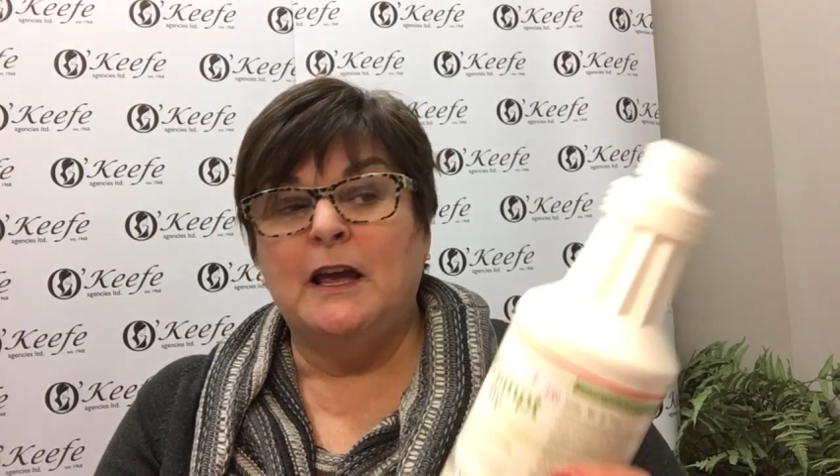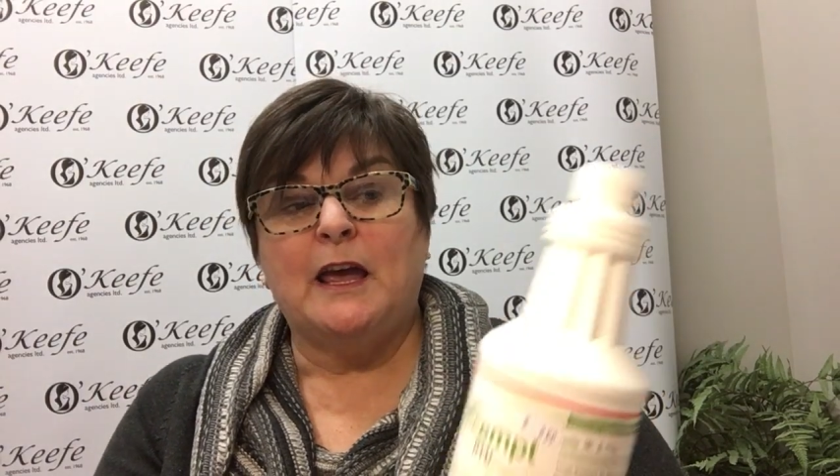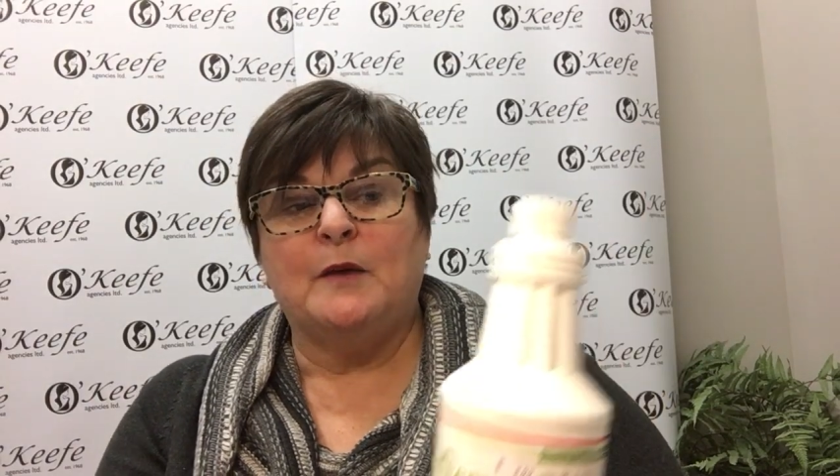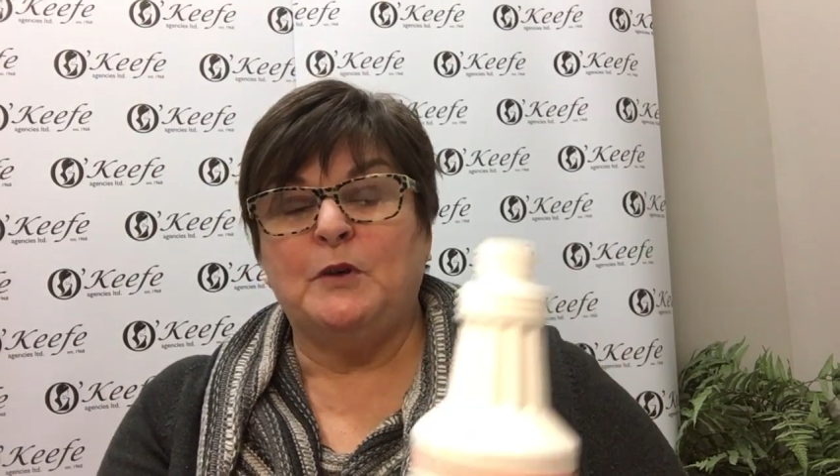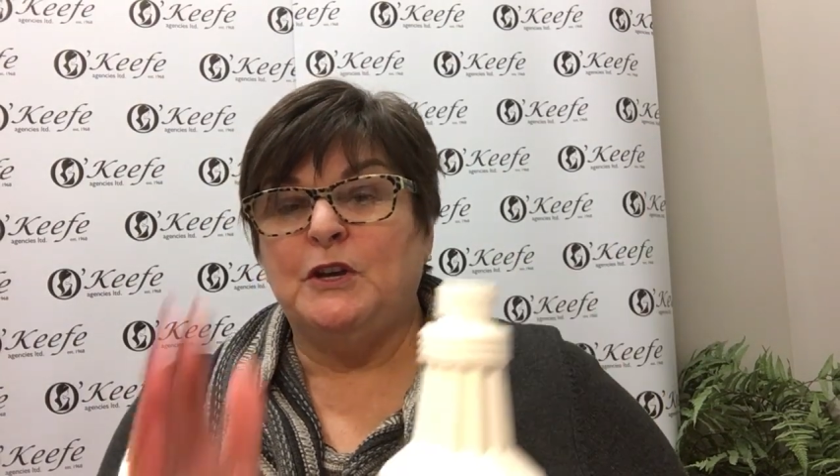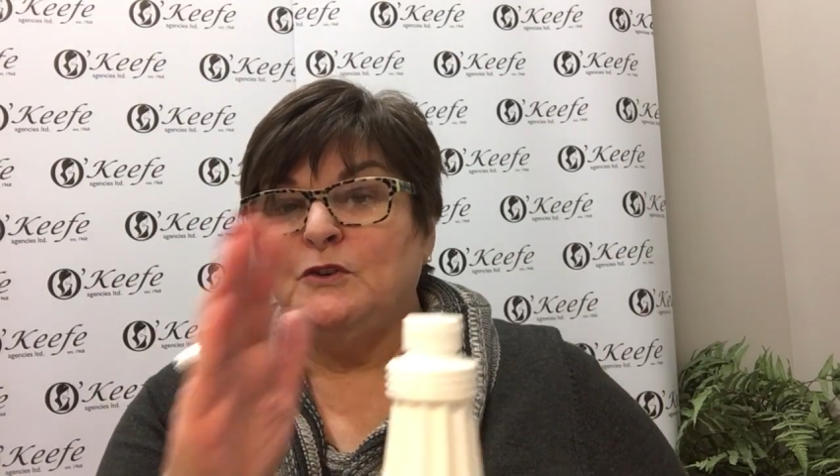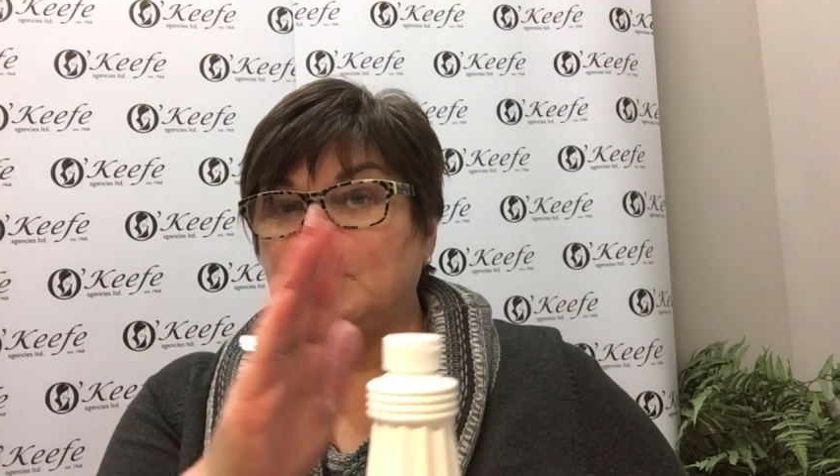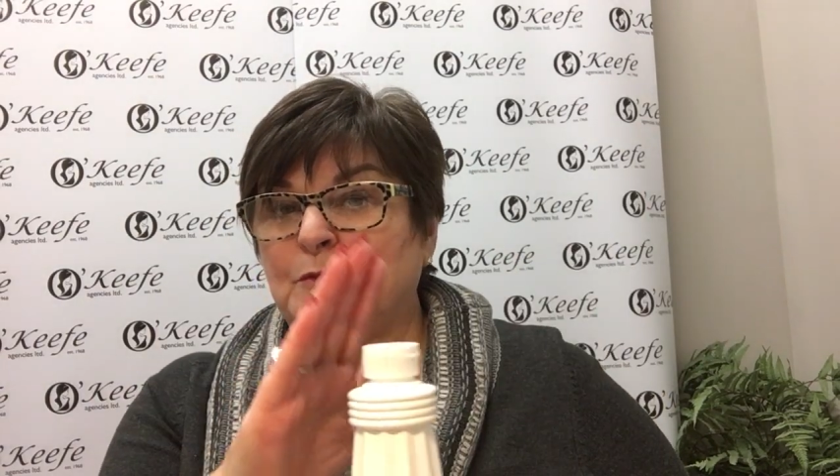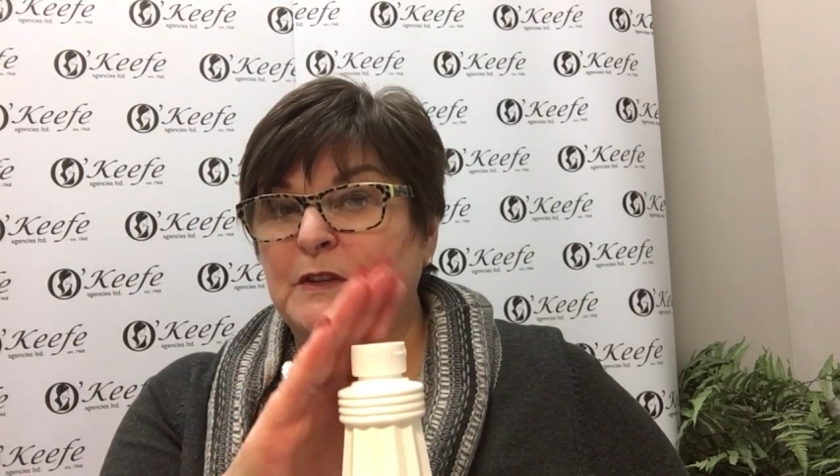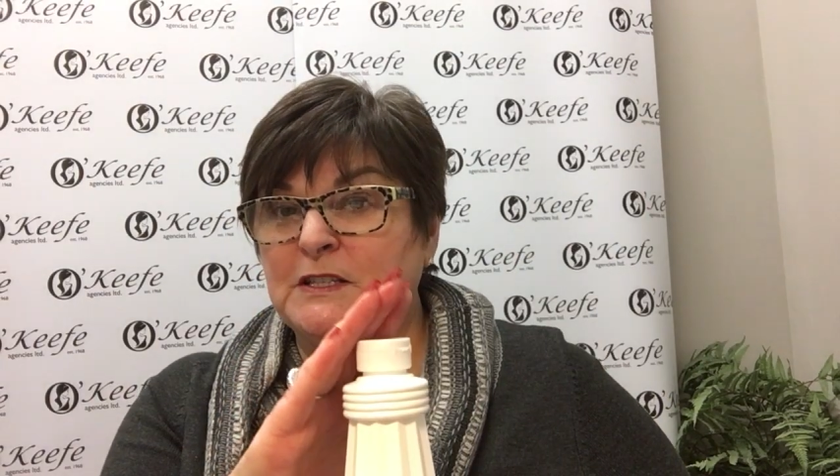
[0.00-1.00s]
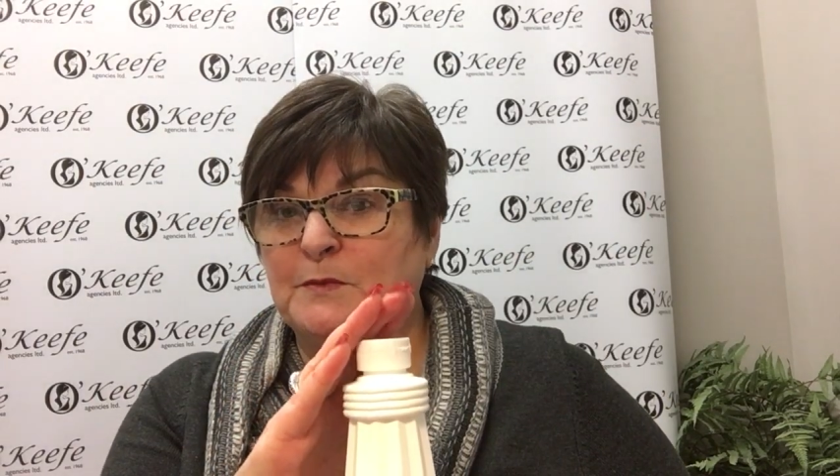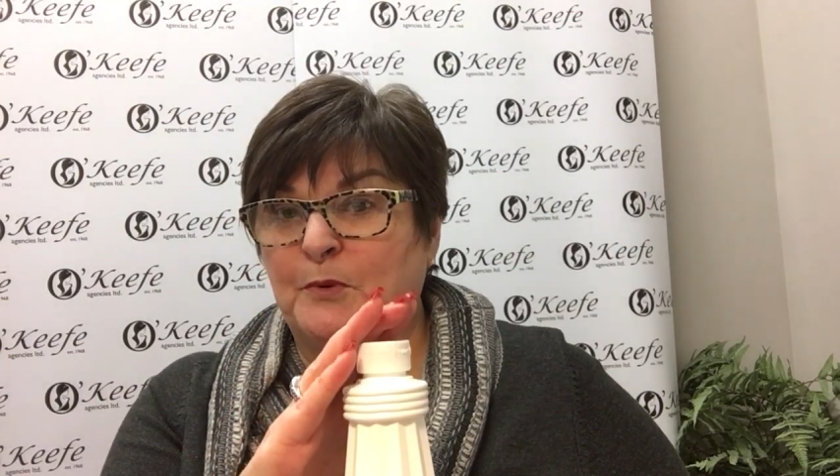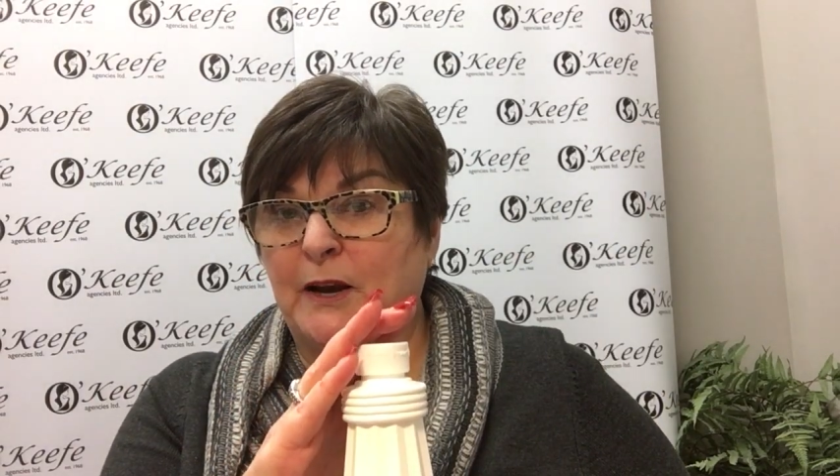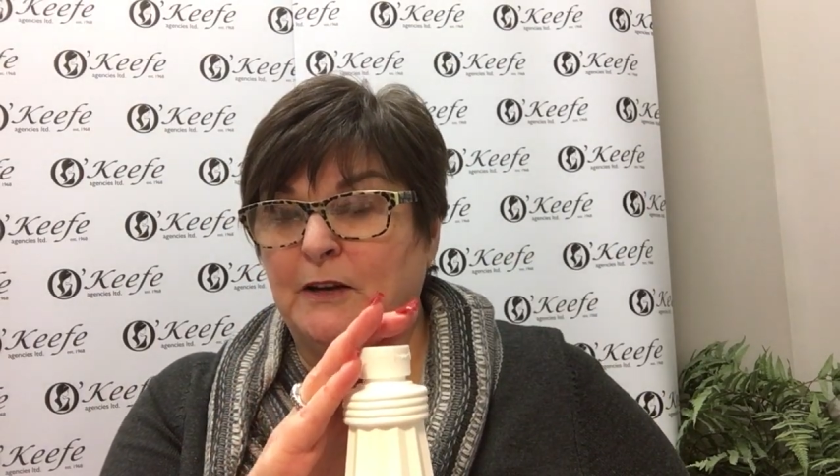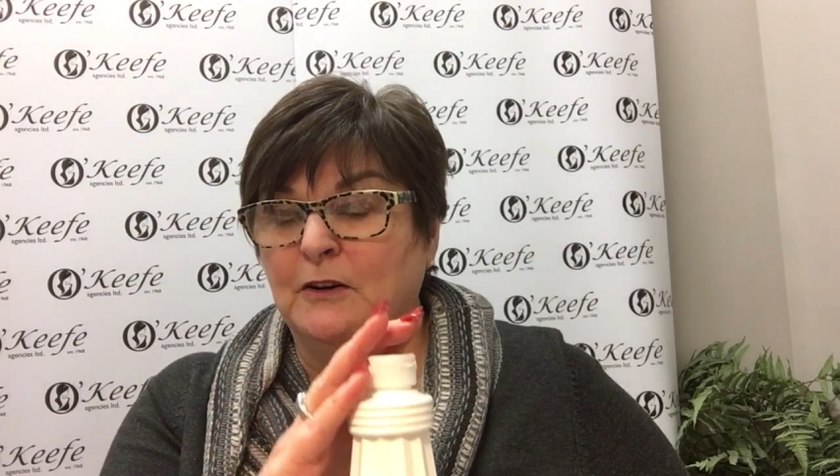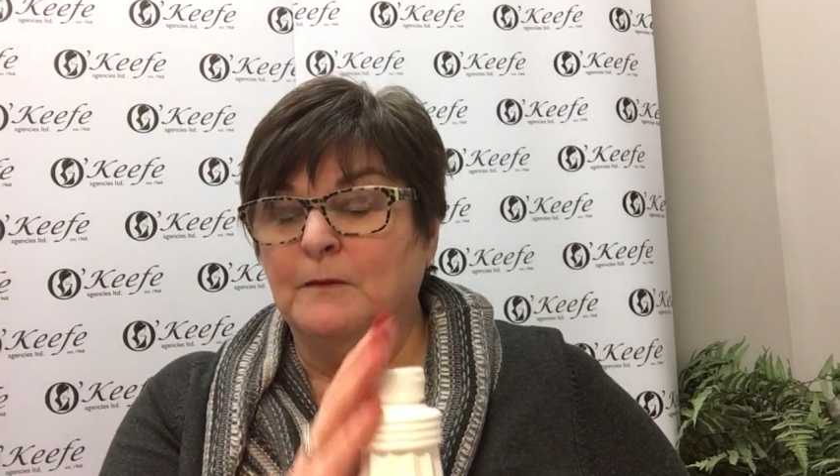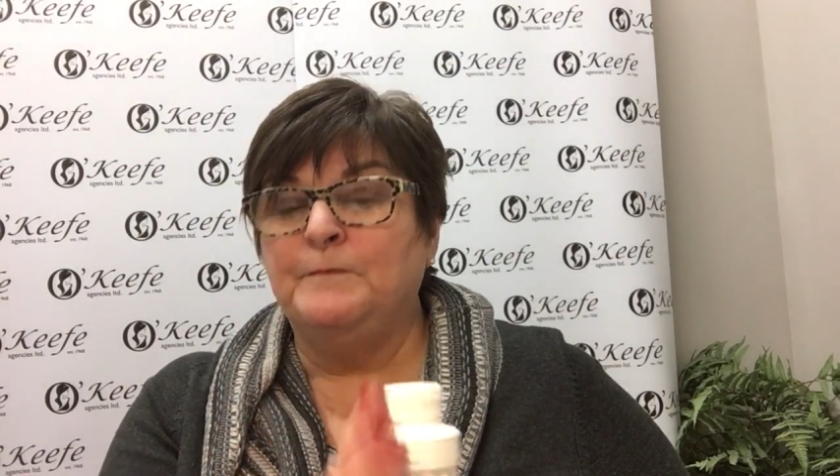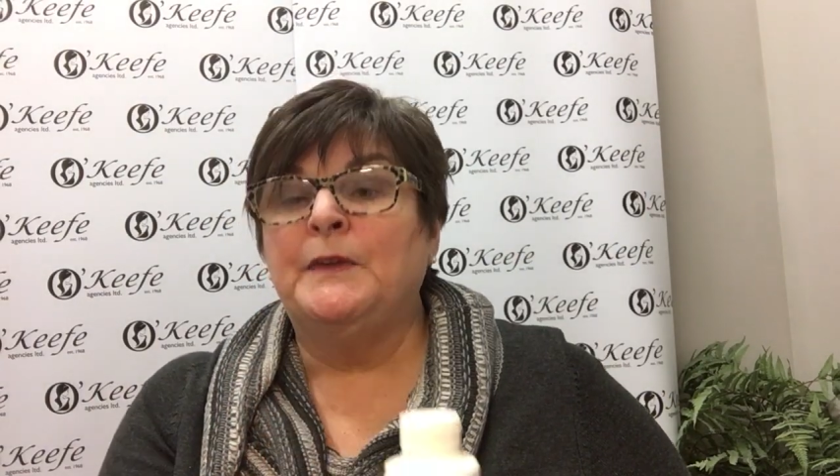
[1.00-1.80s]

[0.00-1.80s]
and we use it with a sprayer.